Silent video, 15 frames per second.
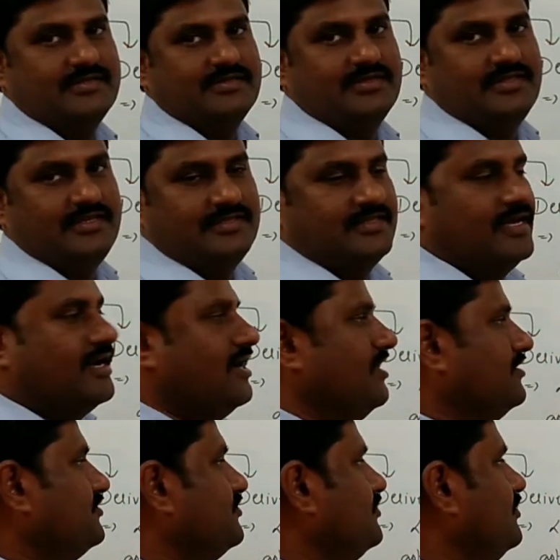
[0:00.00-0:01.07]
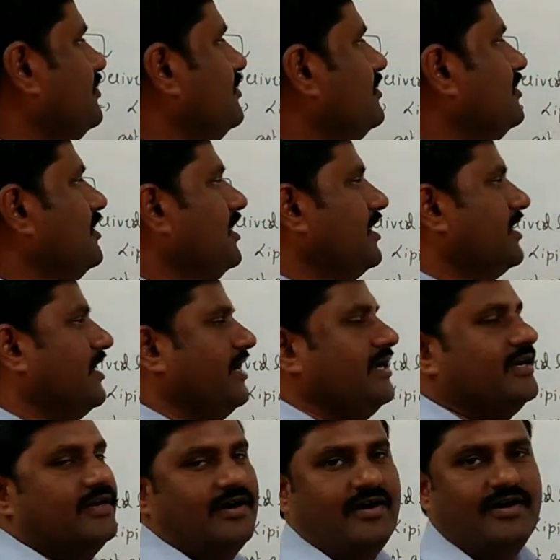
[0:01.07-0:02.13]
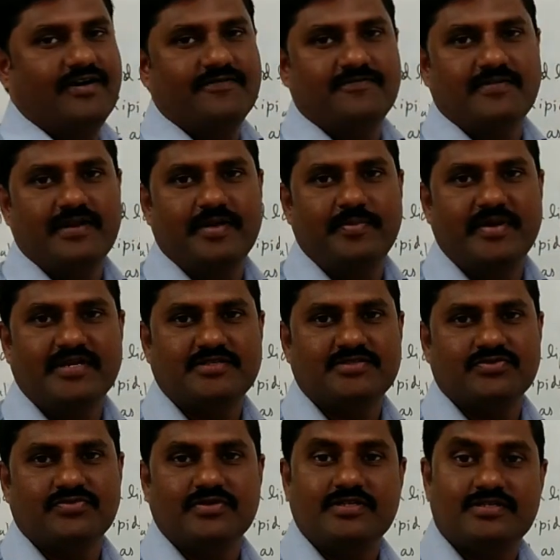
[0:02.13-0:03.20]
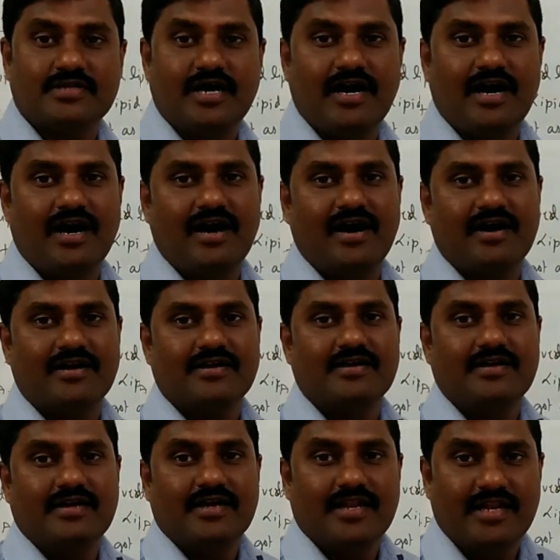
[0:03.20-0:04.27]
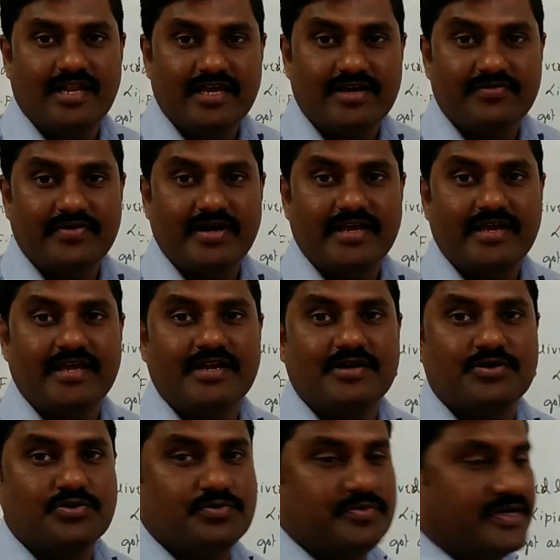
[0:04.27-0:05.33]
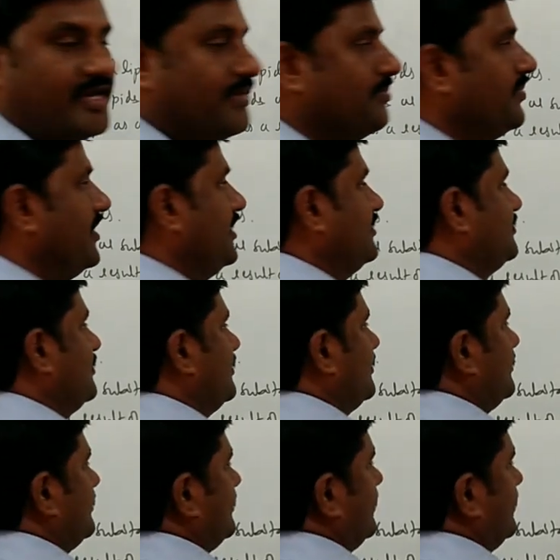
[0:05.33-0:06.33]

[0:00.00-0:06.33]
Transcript: So these are also a kind of lipids which are liquid in room temperature.